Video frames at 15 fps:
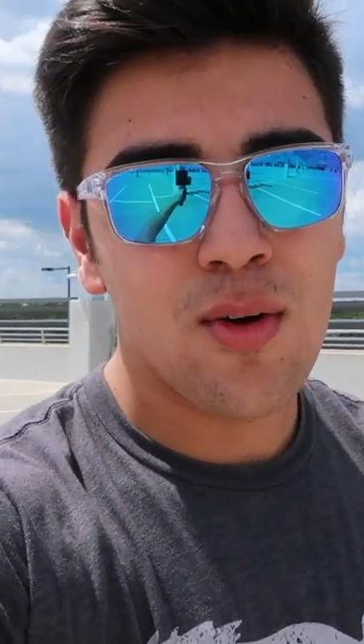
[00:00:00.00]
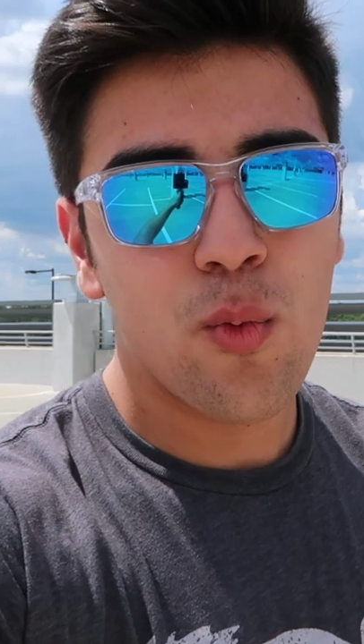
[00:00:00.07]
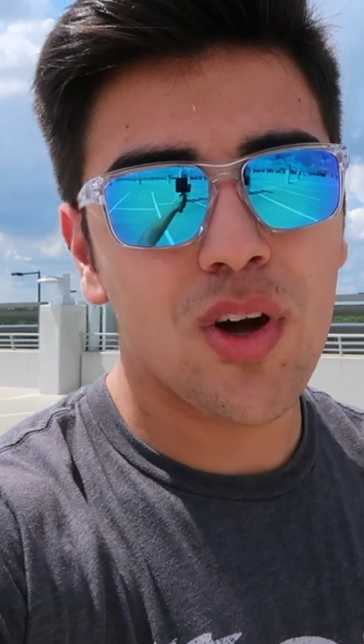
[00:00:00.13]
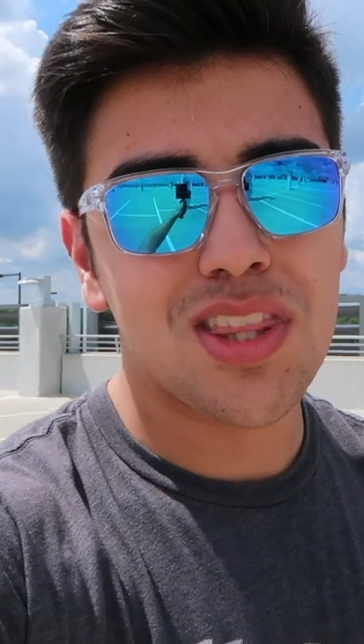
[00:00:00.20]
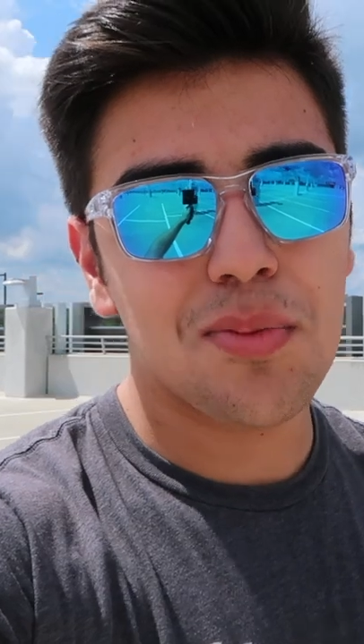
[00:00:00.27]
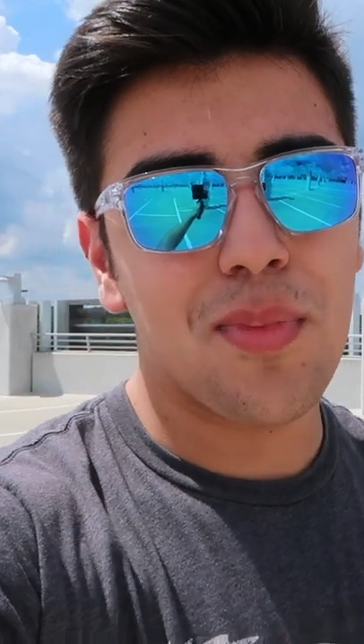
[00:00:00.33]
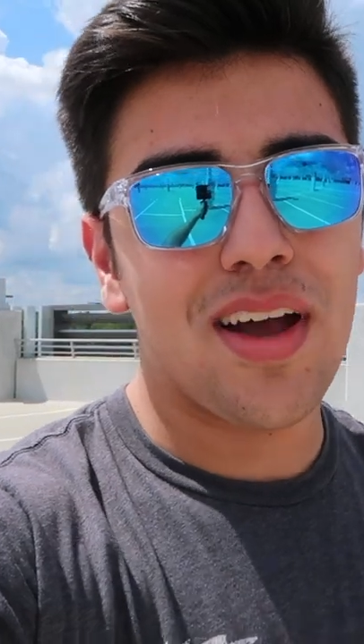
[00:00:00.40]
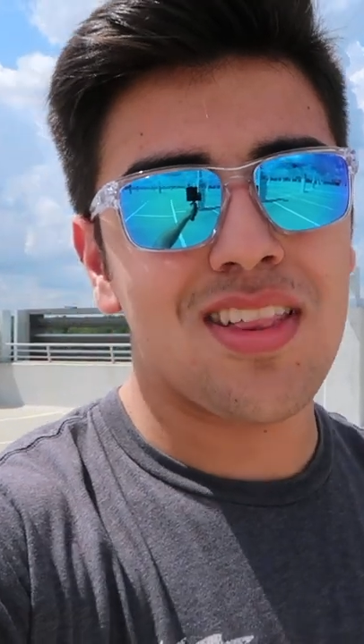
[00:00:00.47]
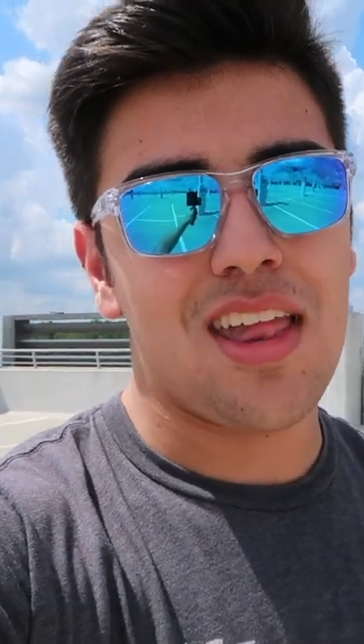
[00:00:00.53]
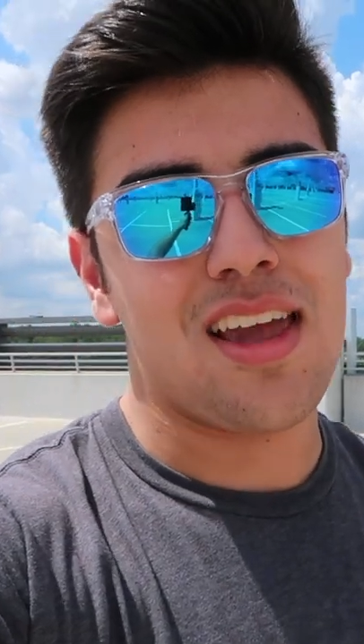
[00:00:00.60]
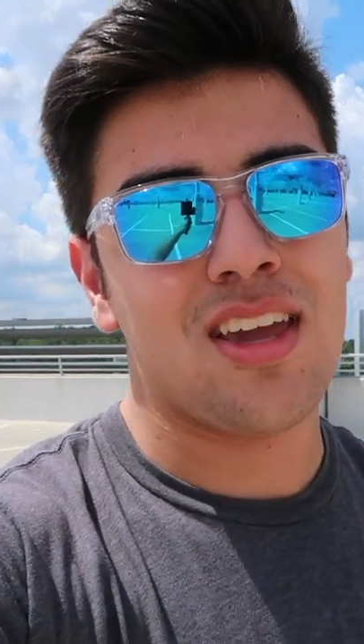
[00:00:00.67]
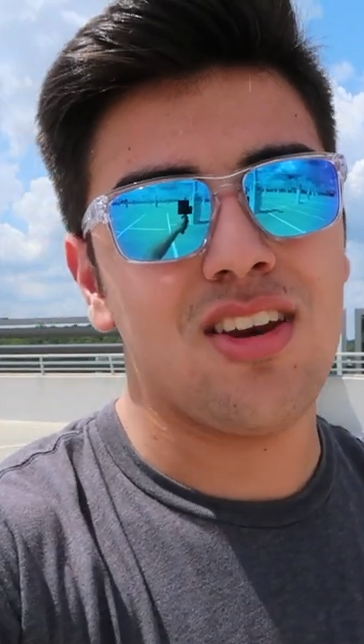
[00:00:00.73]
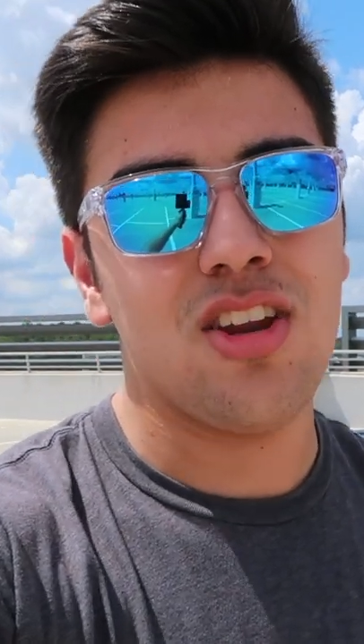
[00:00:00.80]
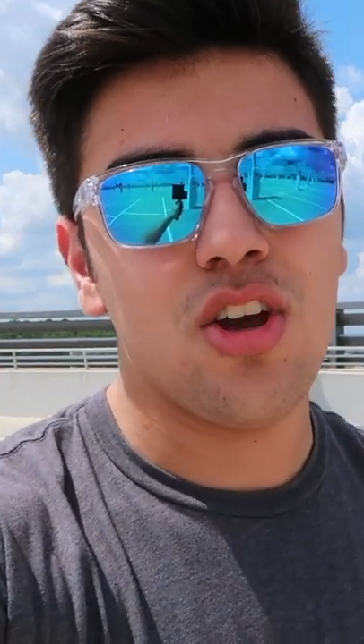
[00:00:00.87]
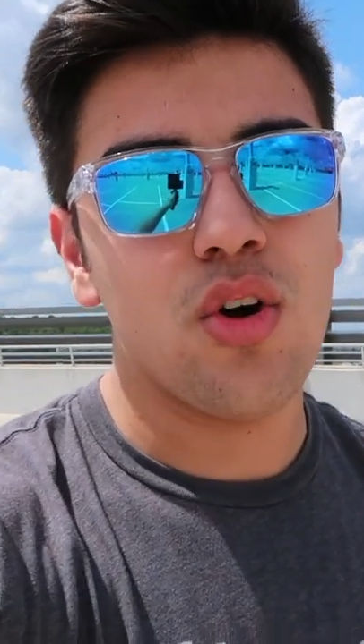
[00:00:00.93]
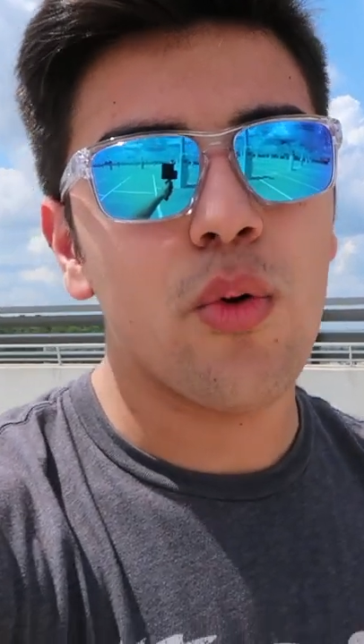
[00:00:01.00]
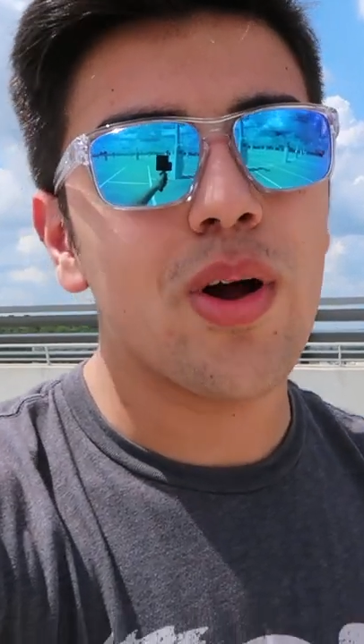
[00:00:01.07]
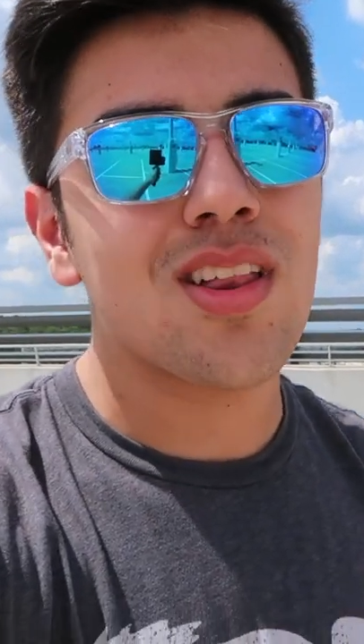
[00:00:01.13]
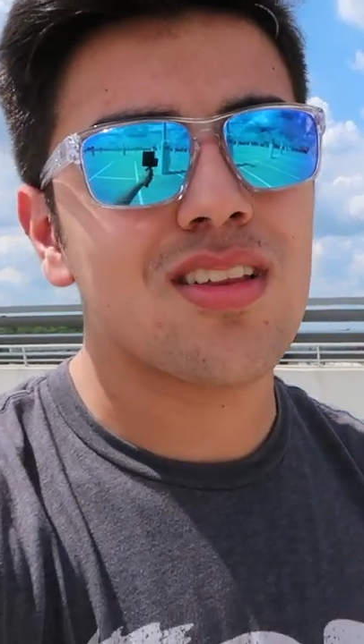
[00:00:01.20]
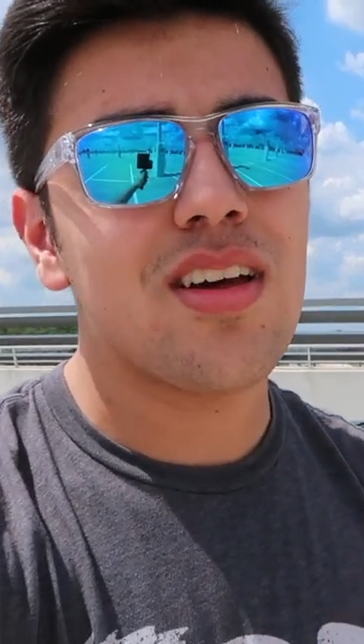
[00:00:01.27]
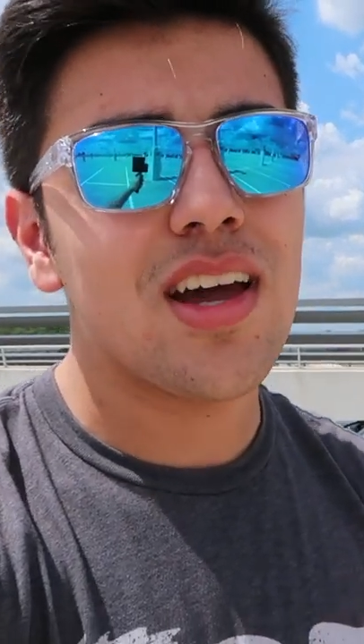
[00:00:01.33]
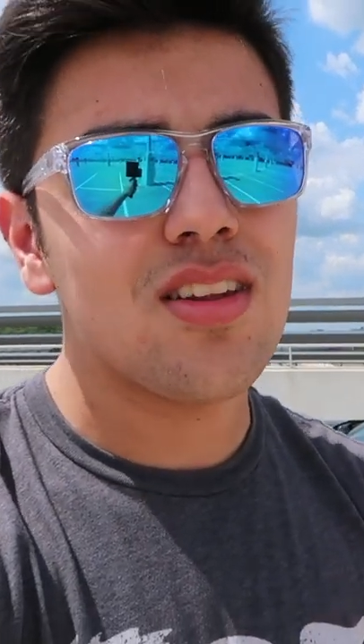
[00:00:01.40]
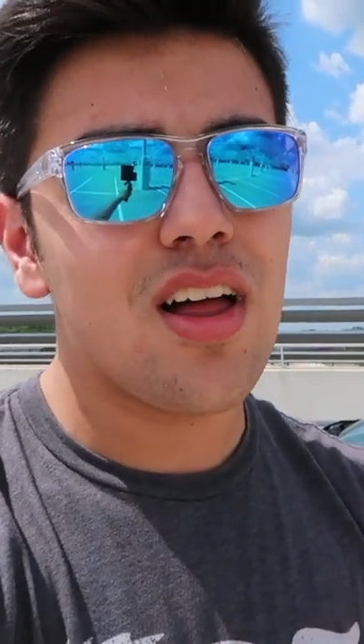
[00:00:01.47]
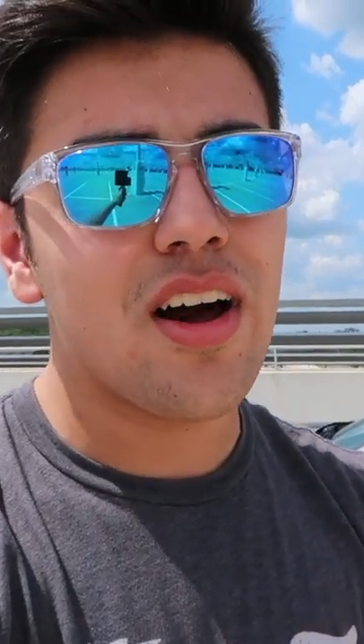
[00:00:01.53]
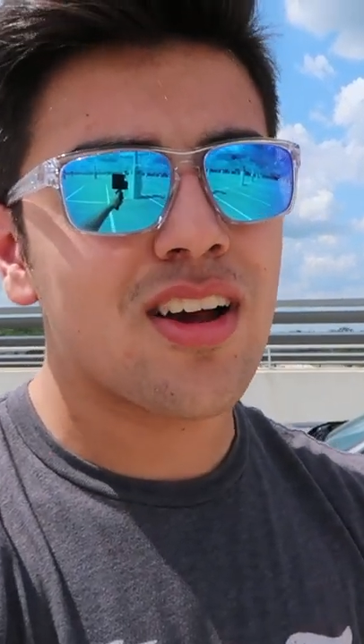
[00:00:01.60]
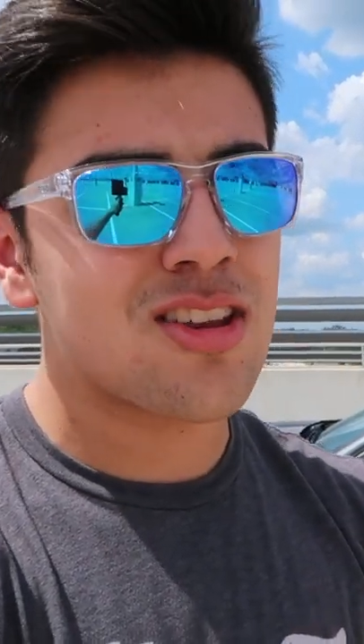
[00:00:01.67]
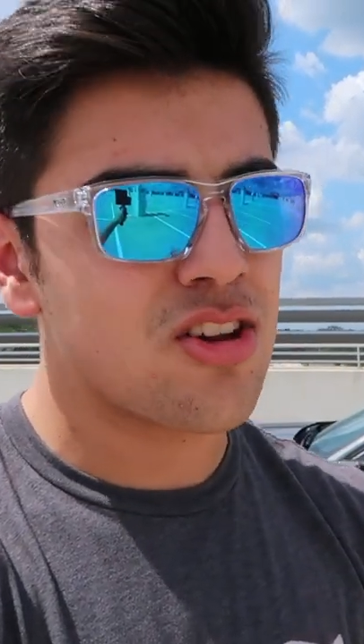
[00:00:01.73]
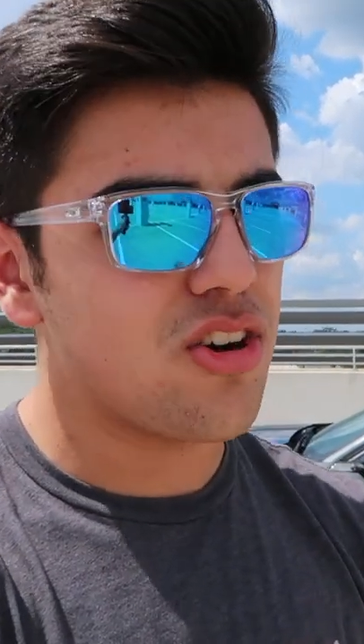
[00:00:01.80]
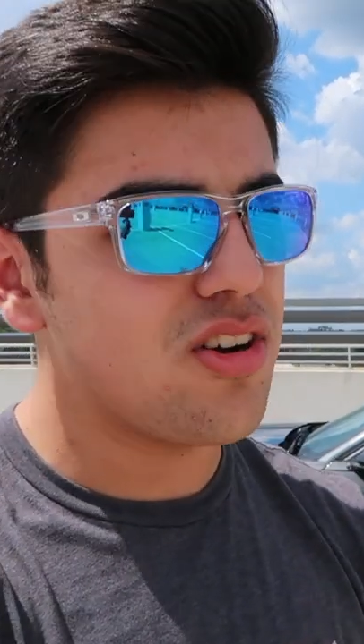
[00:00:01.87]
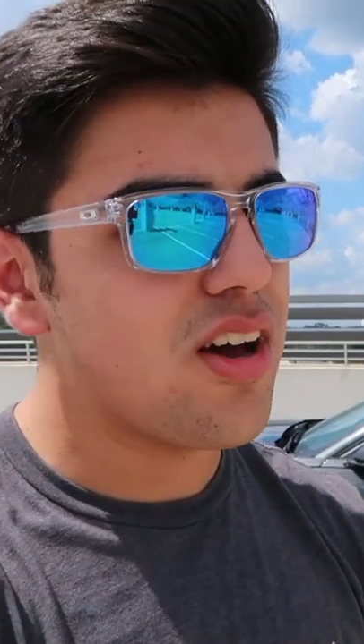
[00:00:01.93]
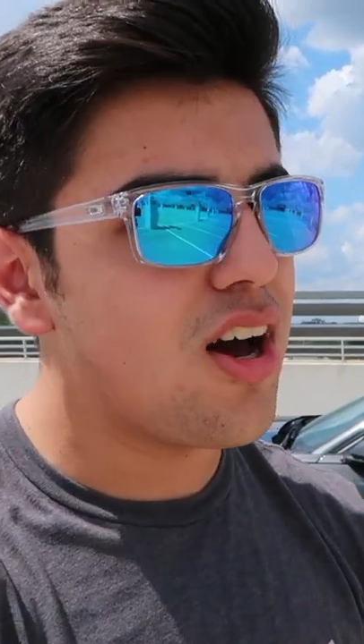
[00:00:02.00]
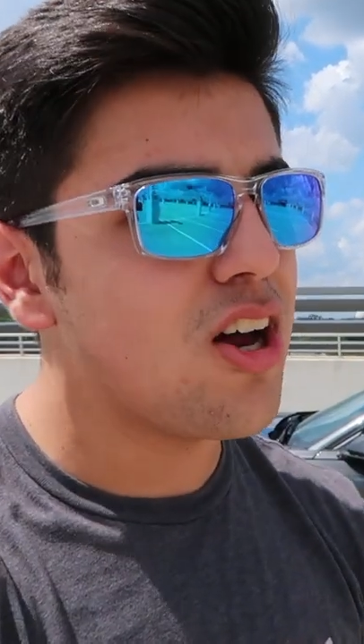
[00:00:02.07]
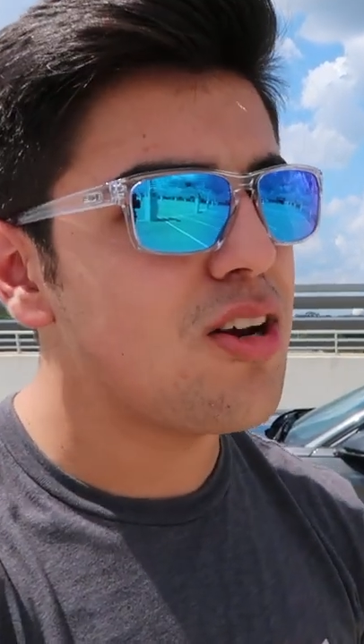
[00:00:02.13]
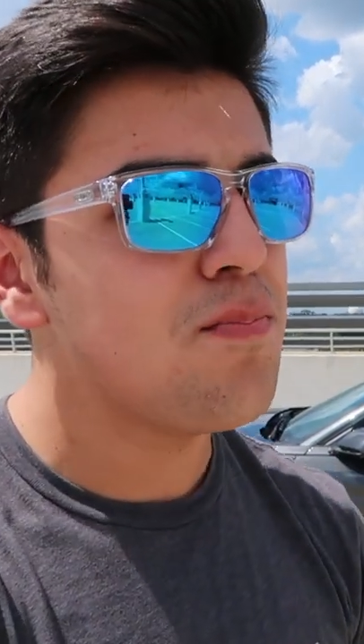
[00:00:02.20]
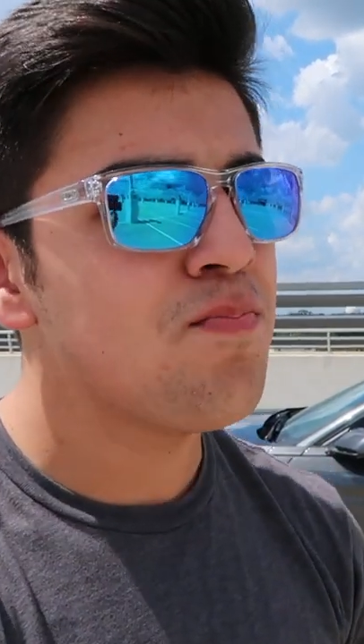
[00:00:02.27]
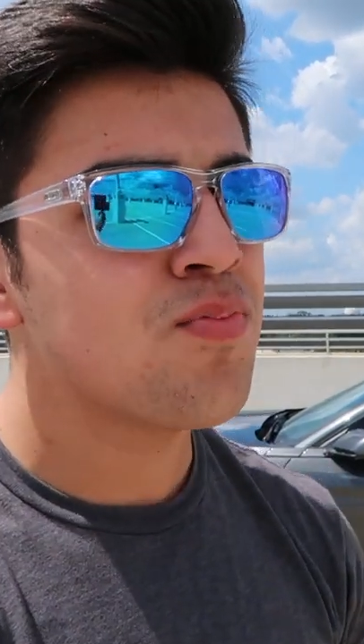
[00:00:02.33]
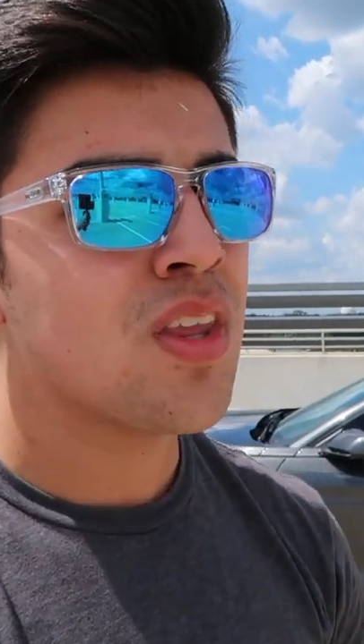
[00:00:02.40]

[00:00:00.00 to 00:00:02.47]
what the Mustang can do once line lock is turned on.